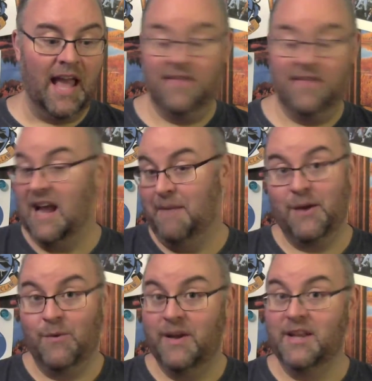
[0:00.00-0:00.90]
and that I
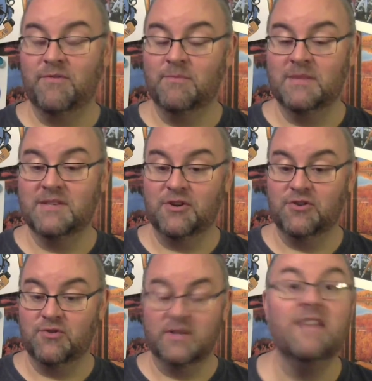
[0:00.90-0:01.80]
might wake up from this
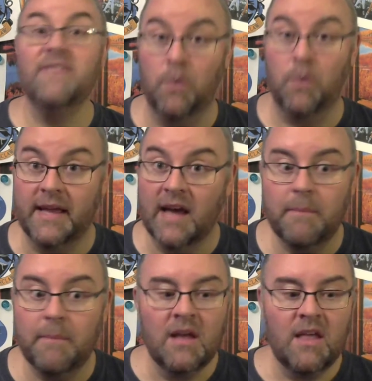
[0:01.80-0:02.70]
surgery, if I wake
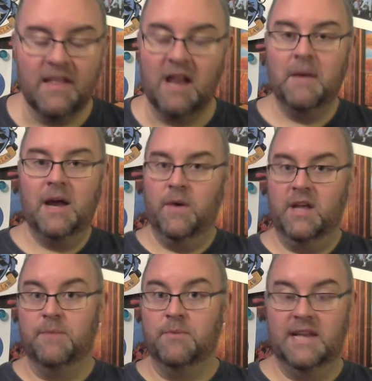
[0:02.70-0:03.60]
up, that I might
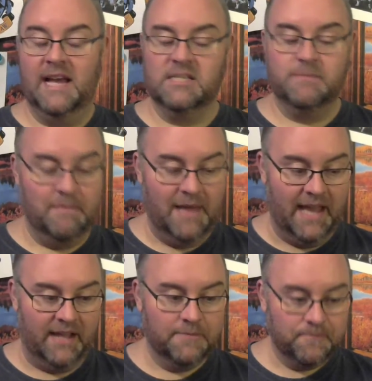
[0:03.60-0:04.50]
wake up with an ostomy bag.